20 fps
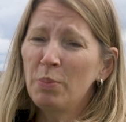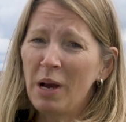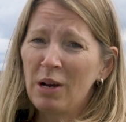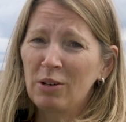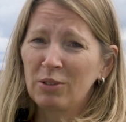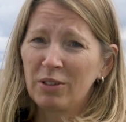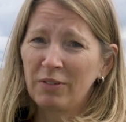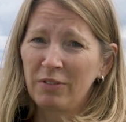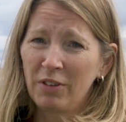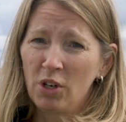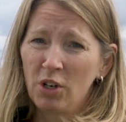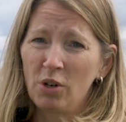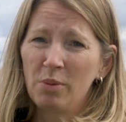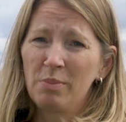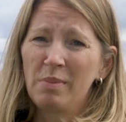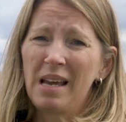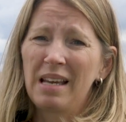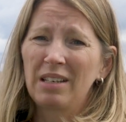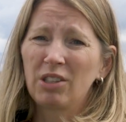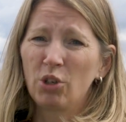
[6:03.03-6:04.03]
house
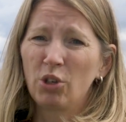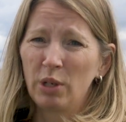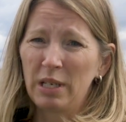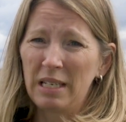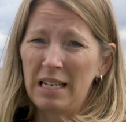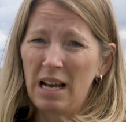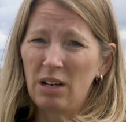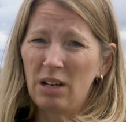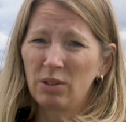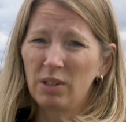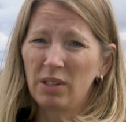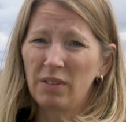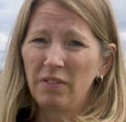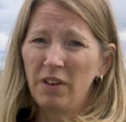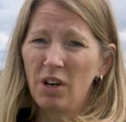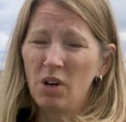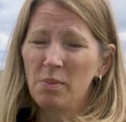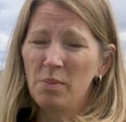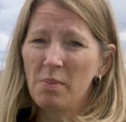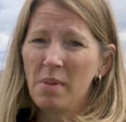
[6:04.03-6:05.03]
film and greenhouse
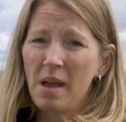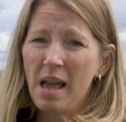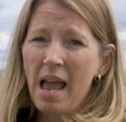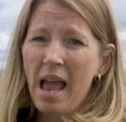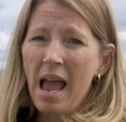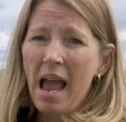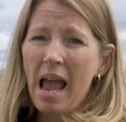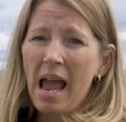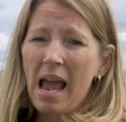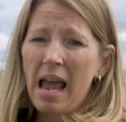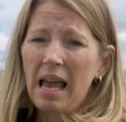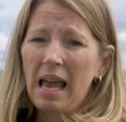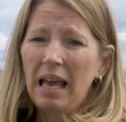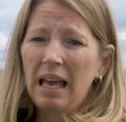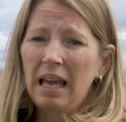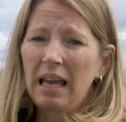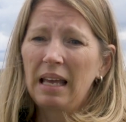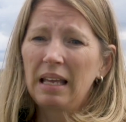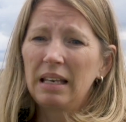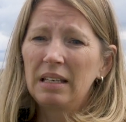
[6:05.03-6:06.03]
film.
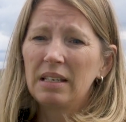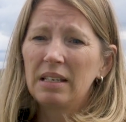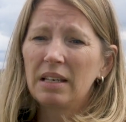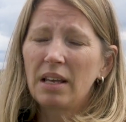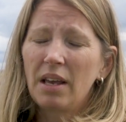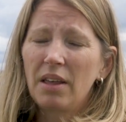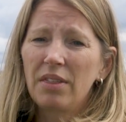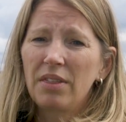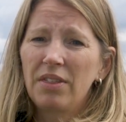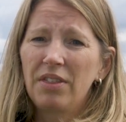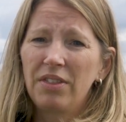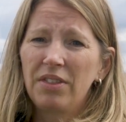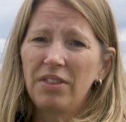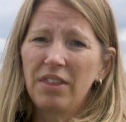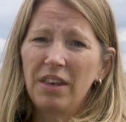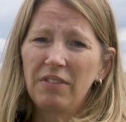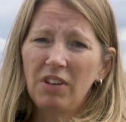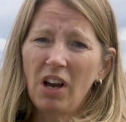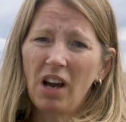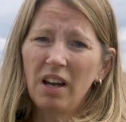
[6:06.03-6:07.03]
And
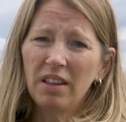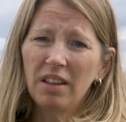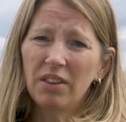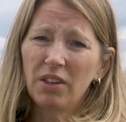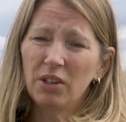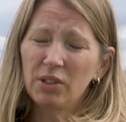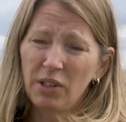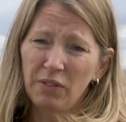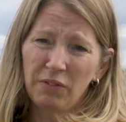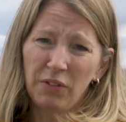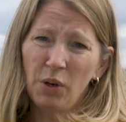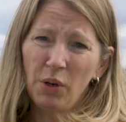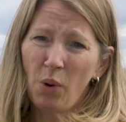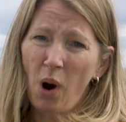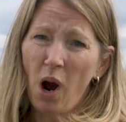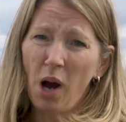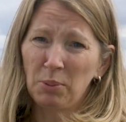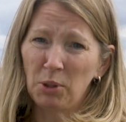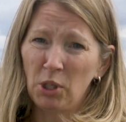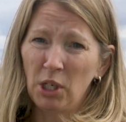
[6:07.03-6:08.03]
there's a few
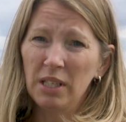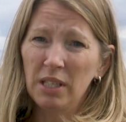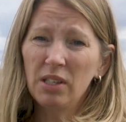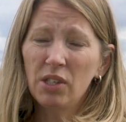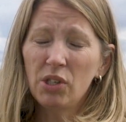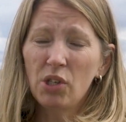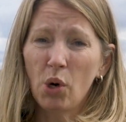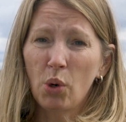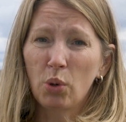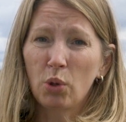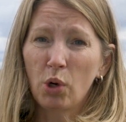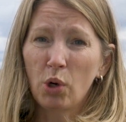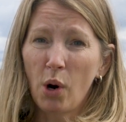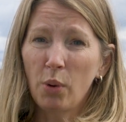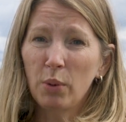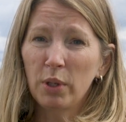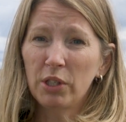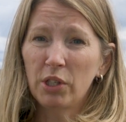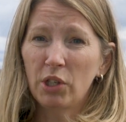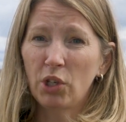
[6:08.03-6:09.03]
options. So
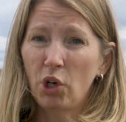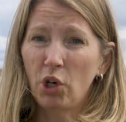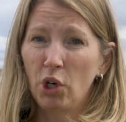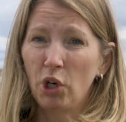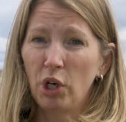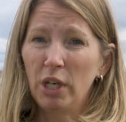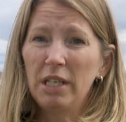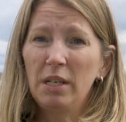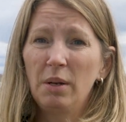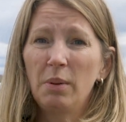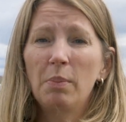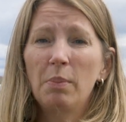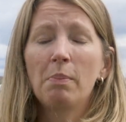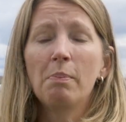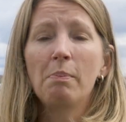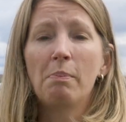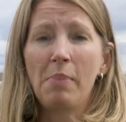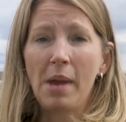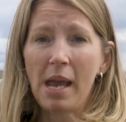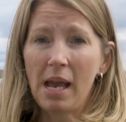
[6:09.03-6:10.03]
growers could
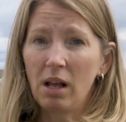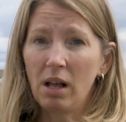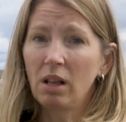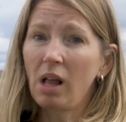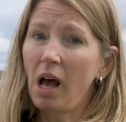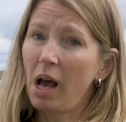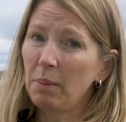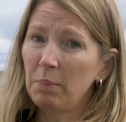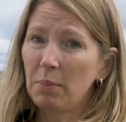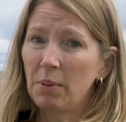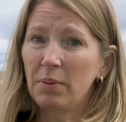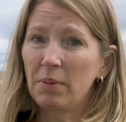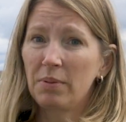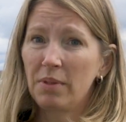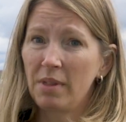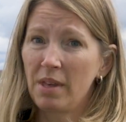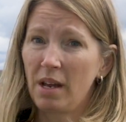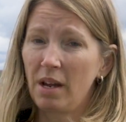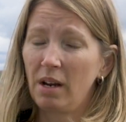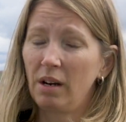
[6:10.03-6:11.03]
bale up
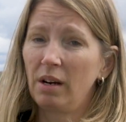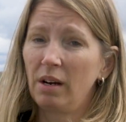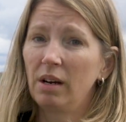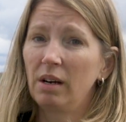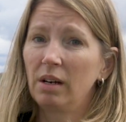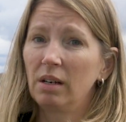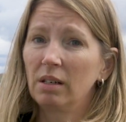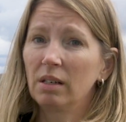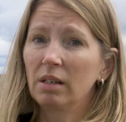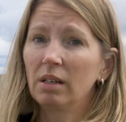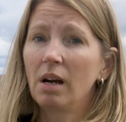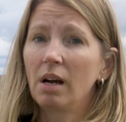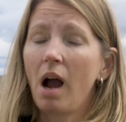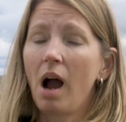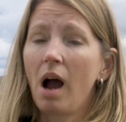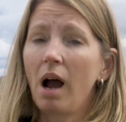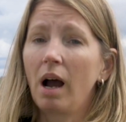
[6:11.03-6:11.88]
their